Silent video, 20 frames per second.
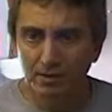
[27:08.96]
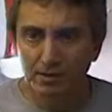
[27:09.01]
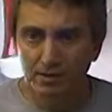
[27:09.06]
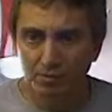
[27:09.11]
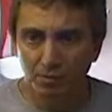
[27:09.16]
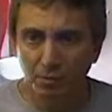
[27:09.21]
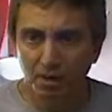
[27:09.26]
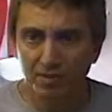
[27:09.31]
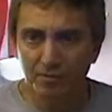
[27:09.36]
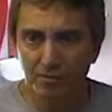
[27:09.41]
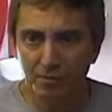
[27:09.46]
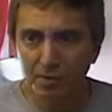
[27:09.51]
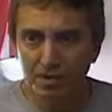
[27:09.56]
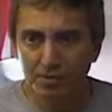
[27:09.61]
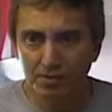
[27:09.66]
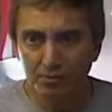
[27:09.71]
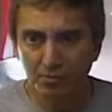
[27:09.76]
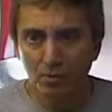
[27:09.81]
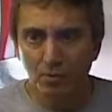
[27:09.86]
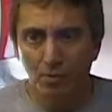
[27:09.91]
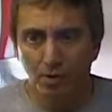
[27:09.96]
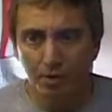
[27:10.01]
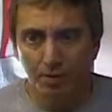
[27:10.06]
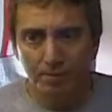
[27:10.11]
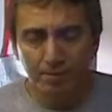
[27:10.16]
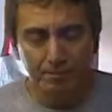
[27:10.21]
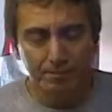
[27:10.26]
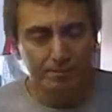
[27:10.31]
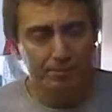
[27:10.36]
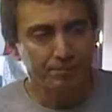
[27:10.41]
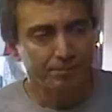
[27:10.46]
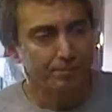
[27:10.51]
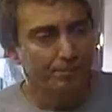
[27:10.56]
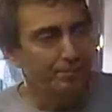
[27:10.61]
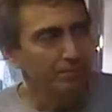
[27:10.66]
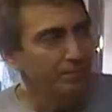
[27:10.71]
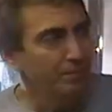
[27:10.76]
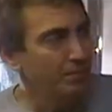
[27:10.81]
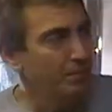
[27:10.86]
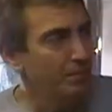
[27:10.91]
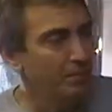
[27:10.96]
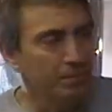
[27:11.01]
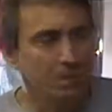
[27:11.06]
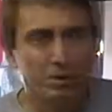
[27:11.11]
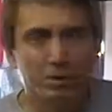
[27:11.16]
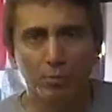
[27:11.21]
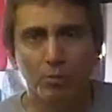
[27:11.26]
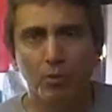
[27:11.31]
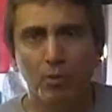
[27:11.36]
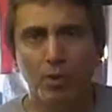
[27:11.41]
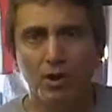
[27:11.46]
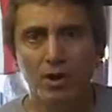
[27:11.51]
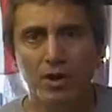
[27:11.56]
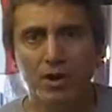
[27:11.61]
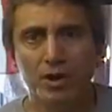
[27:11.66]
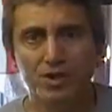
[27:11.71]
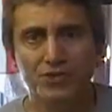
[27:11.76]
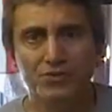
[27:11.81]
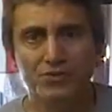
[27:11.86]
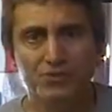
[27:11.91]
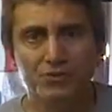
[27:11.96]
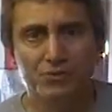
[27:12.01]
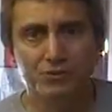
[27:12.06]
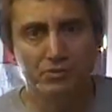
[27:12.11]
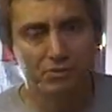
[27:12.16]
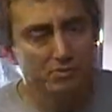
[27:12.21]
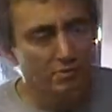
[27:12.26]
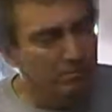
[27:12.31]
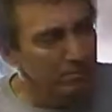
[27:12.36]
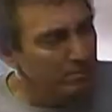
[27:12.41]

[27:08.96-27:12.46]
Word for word: His wife makes more. Yeah. But the point is,